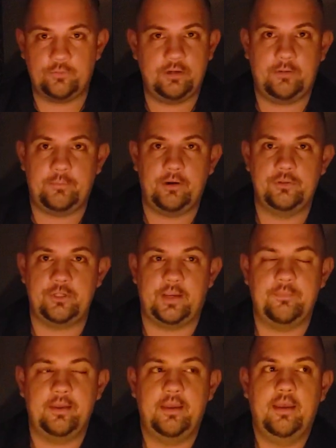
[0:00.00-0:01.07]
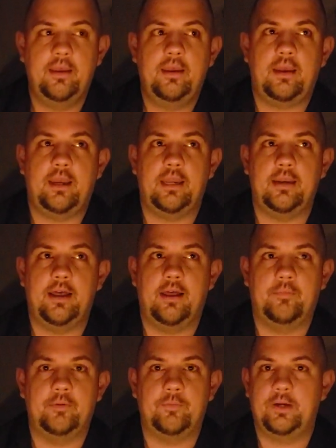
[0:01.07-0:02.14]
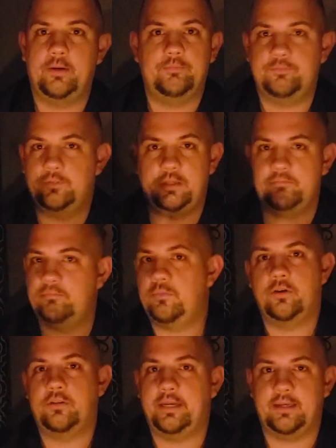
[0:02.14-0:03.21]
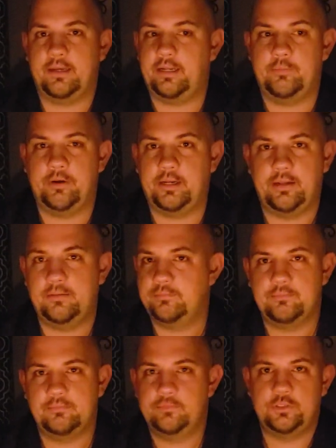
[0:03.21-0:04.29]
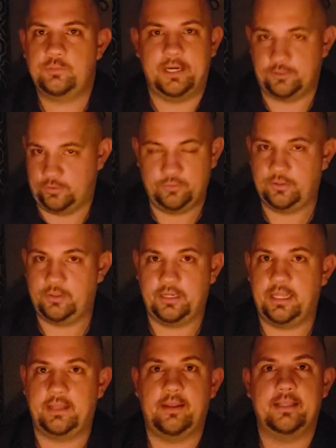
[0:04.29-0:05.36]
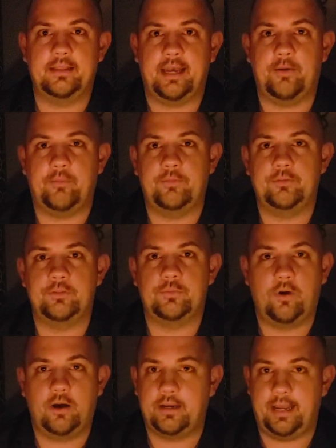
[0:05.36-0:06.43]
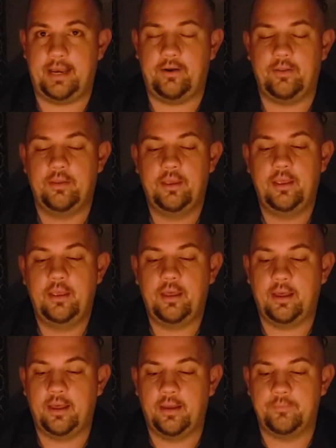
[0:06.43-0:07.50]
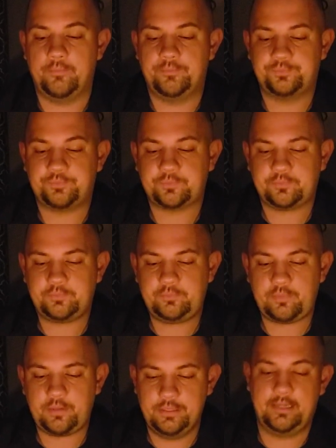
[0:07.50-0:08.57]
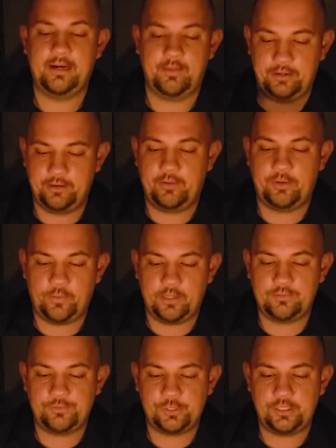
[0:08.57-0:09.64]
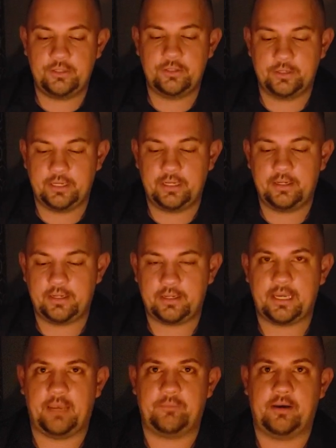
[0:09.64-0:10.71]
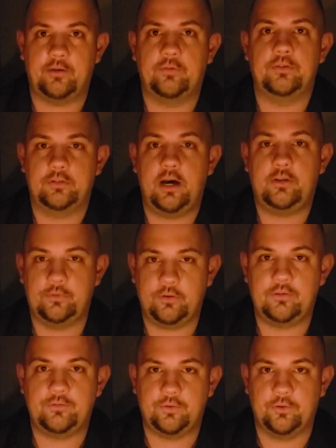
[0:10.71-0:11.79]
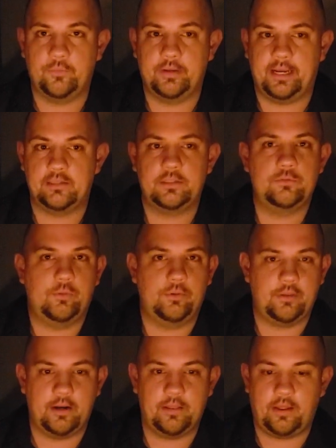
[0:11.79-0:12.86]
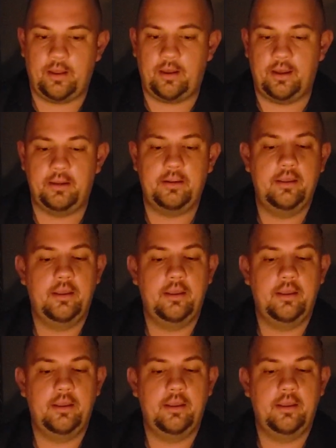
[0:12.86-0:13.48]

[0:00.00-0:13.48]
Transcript: We didn't approach him, and we didn't look like anybody special or anything like that. We were just walking out. And he commented on my West Virginia hoodie and came out and talked to us for a little bit. Asked us what we thought of the haunt.